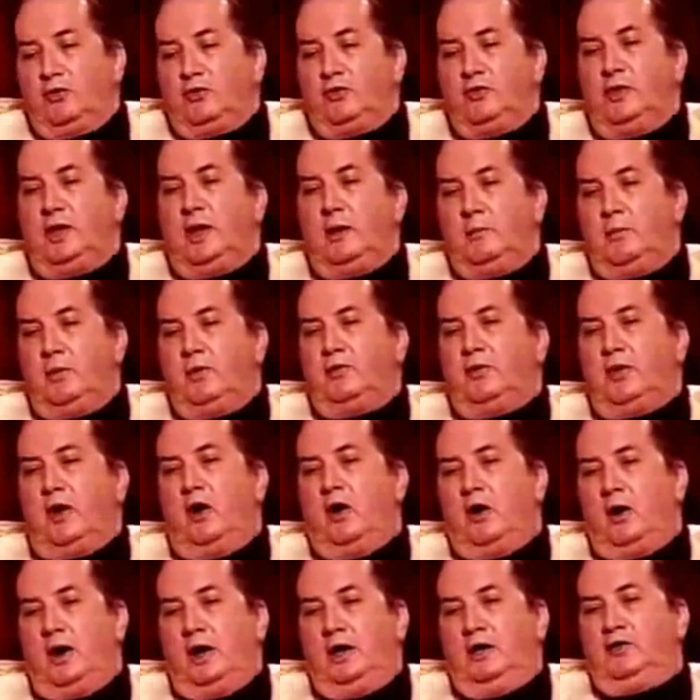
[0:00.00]
Those numbers
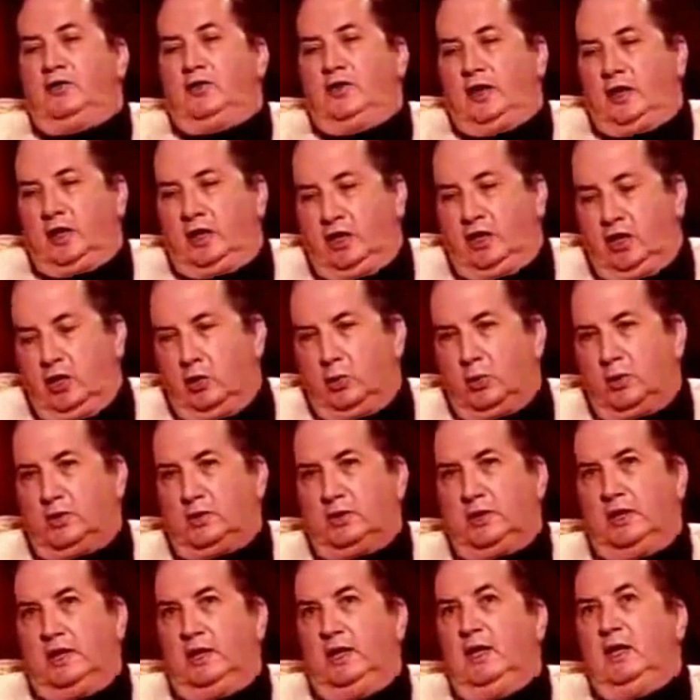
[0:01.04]
are a
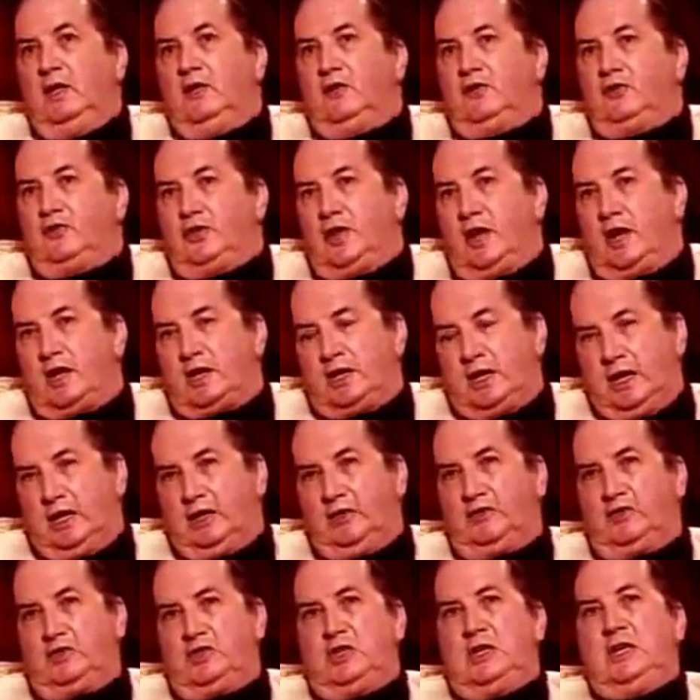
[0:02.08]
security stock
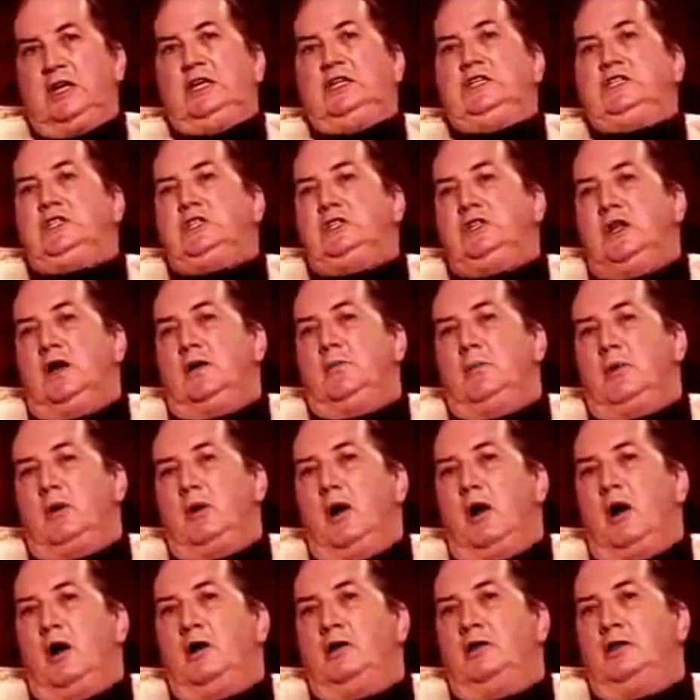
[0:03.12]
exchange
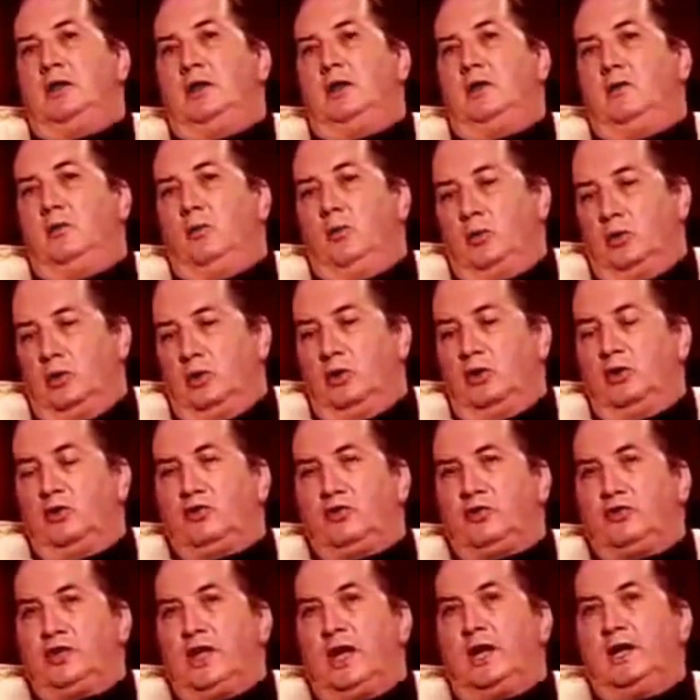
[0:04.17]
number on the
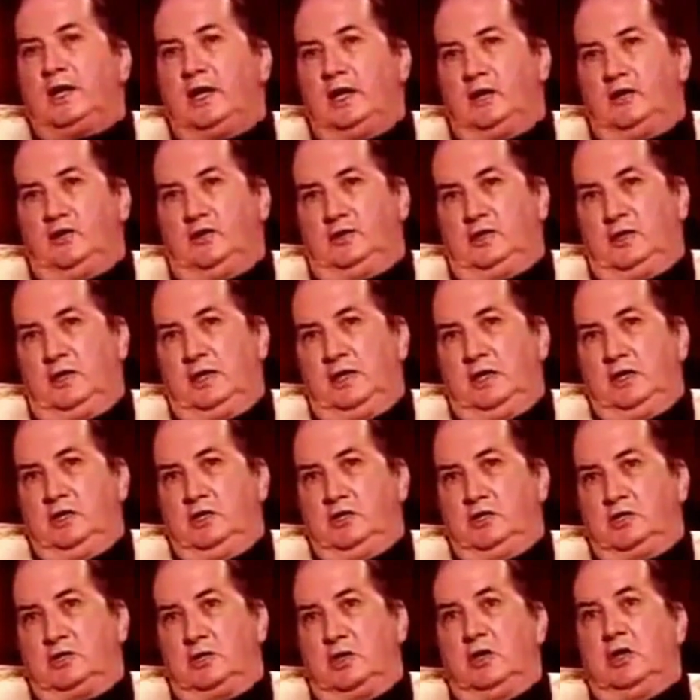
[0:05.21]
World Stock
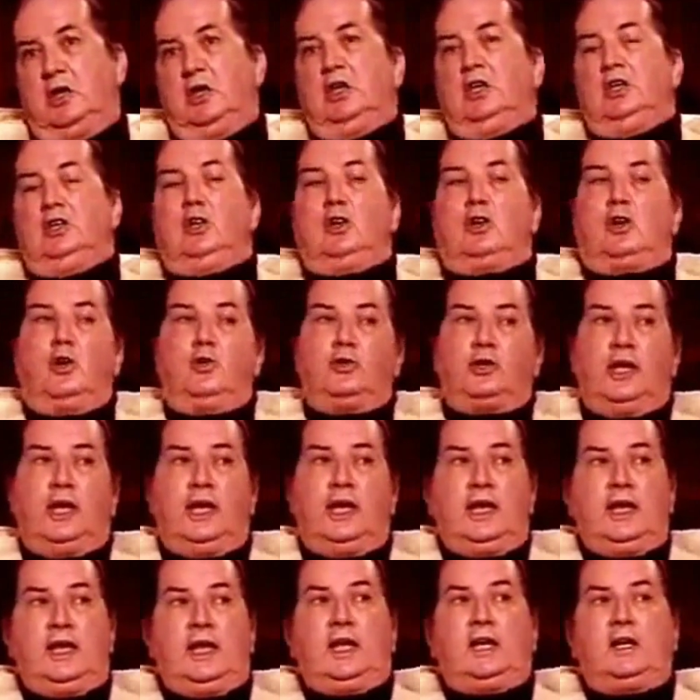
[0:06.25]
Exchange. You go
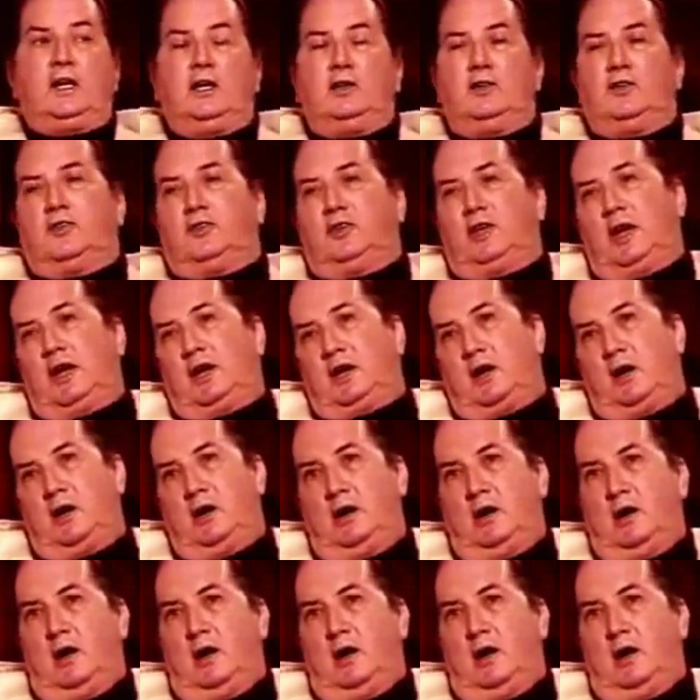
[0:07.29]
to any good stock